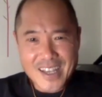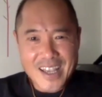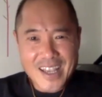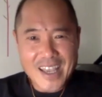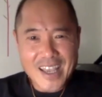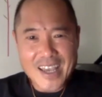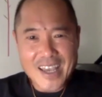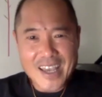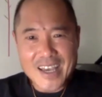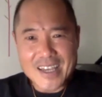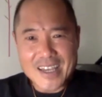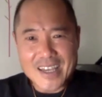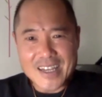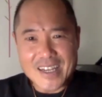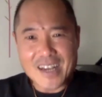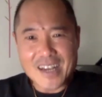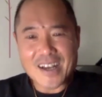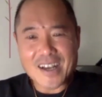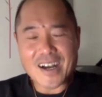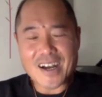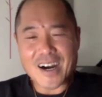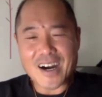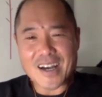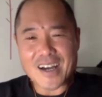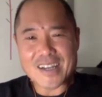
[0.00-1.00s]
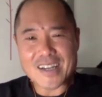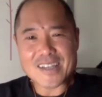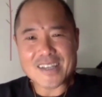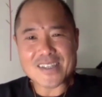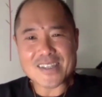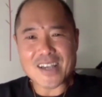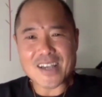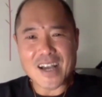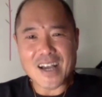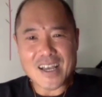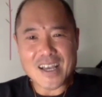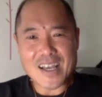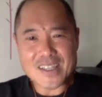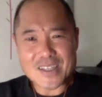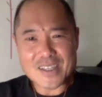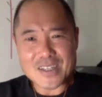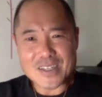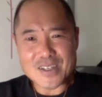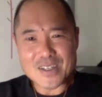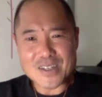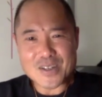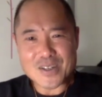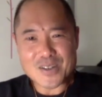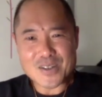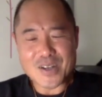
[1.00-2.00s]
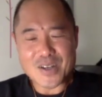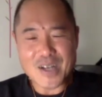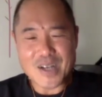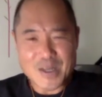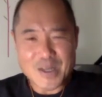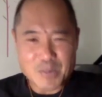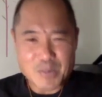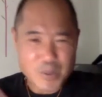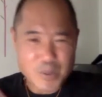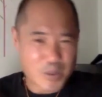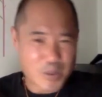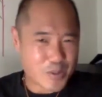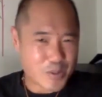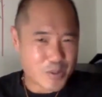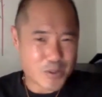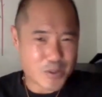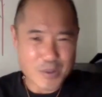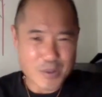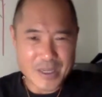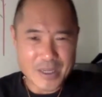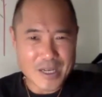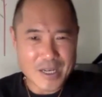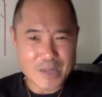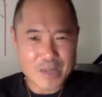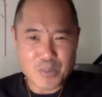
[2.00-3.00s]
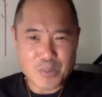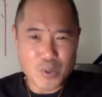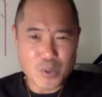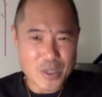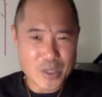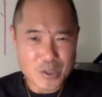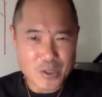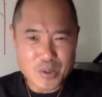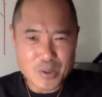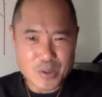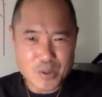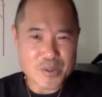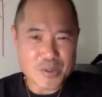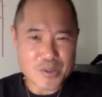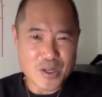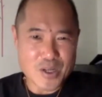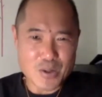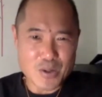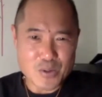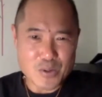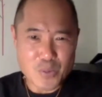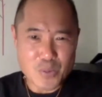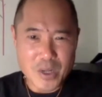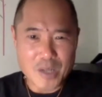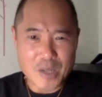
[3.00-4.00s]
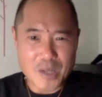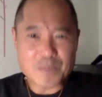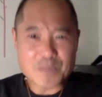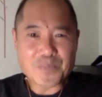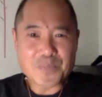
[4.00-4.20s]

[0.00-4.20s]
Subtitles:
And on his island, we were doing kiteboarding trips there as well.